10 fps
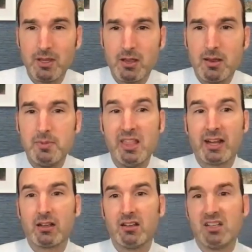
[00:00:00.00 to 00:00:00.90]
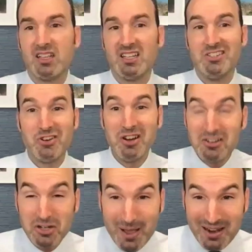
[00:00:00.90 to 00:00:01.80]
I mean, like, is your
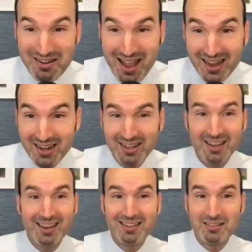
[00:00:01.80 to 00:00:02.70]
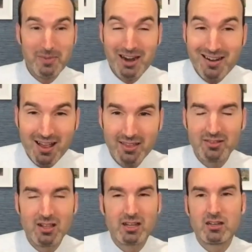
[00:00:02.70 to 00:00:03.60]
energy better yet? Is it better yet? And
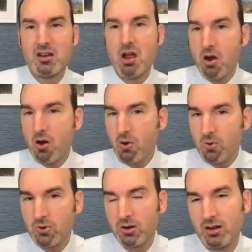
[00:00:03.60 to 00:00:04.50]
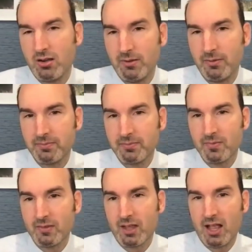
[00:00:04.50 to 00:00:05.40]
they're like, no.
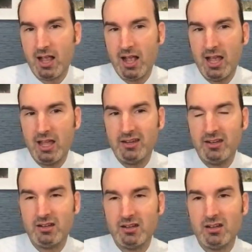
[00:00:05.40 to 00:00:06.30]
And